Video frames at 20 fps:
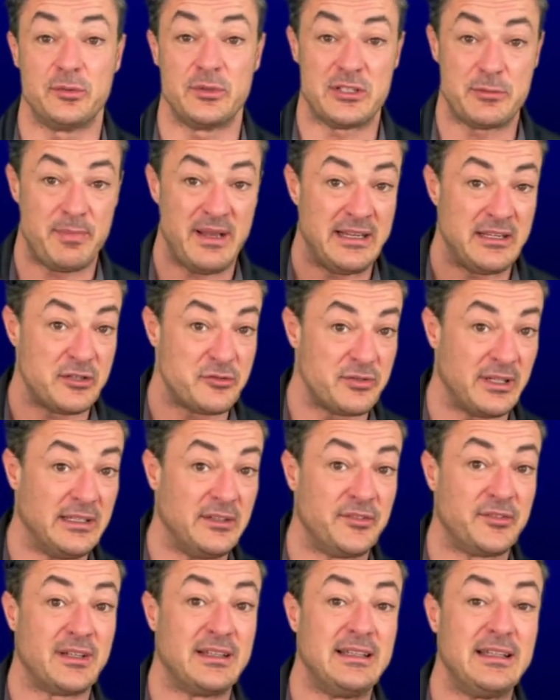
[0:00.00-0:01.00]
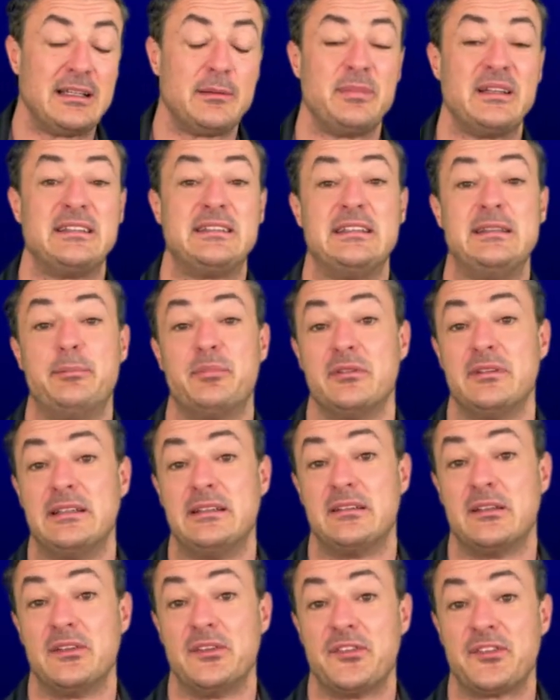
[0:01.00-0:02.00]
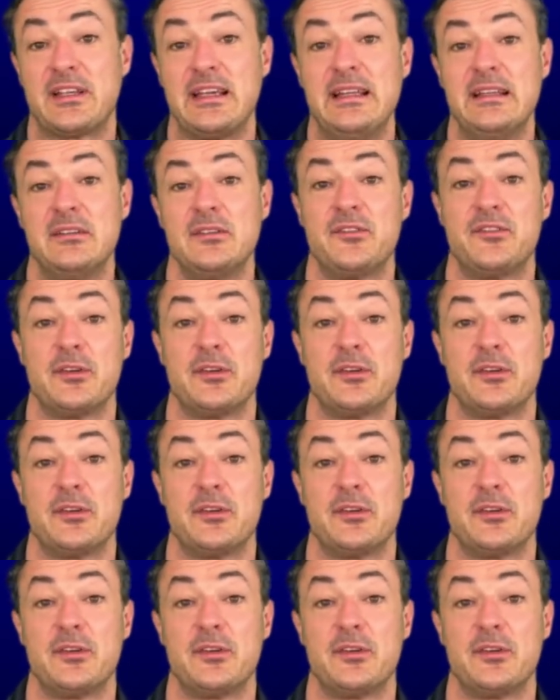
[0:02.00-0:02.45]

which penetrates a little bit deeper into the skin,